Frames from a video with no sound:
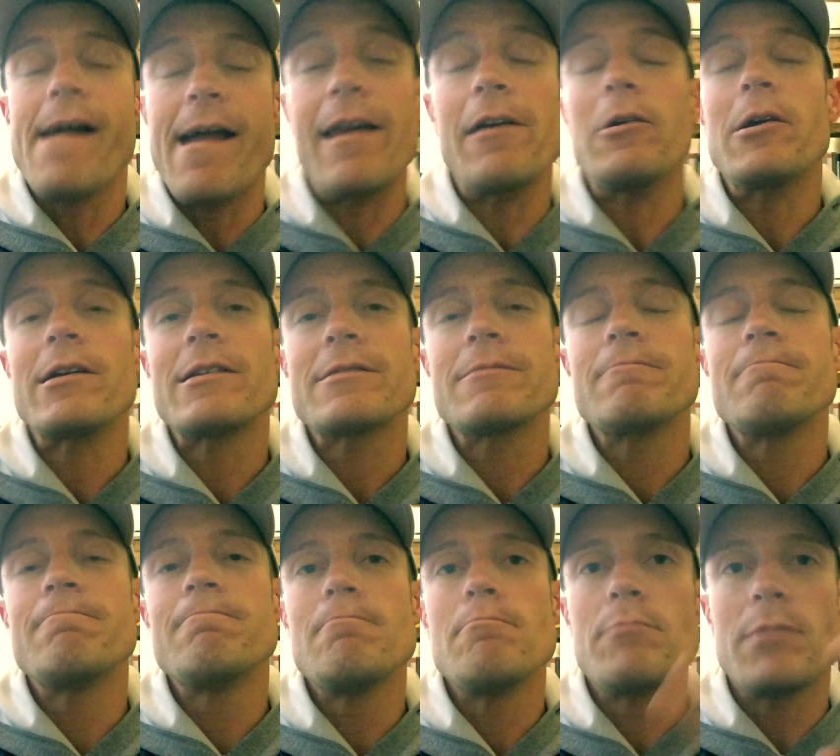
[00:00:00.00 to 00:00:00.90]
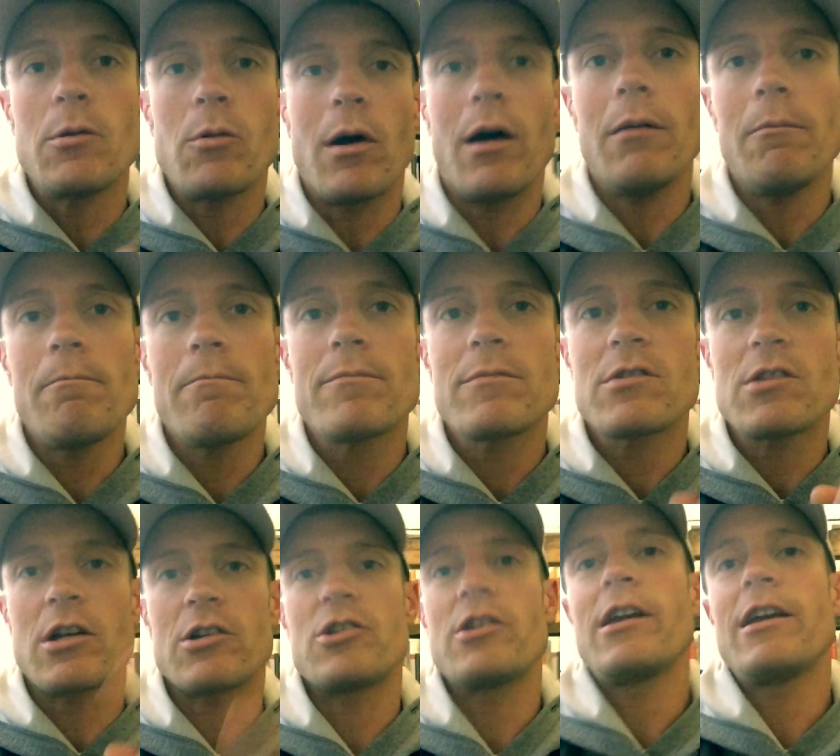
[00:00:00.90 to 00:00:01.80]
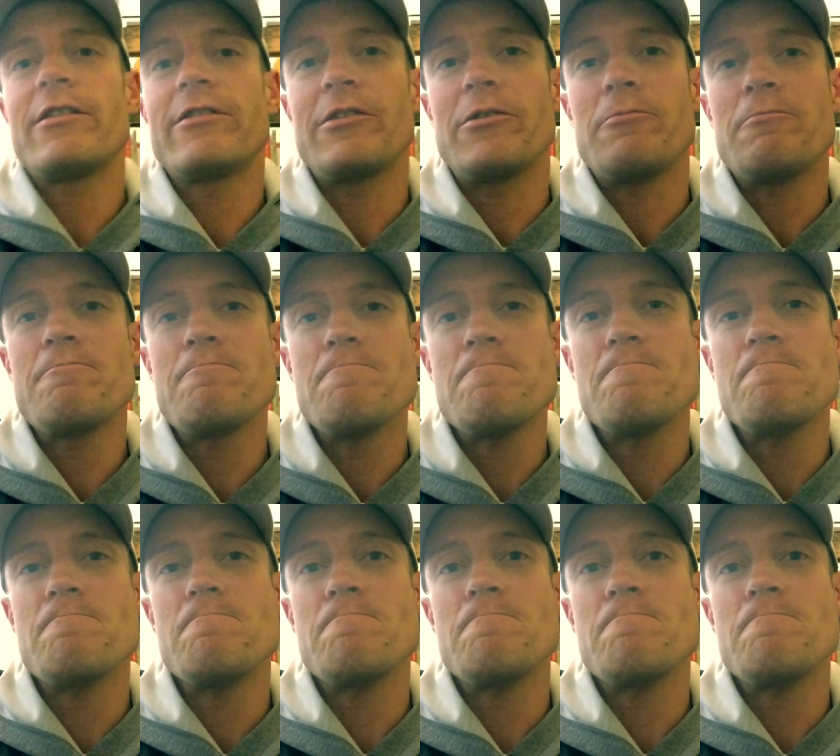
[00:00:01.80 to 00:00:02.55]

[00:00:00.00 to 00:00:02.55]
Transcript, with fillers: Anyways, be well. Talk to you guys soon.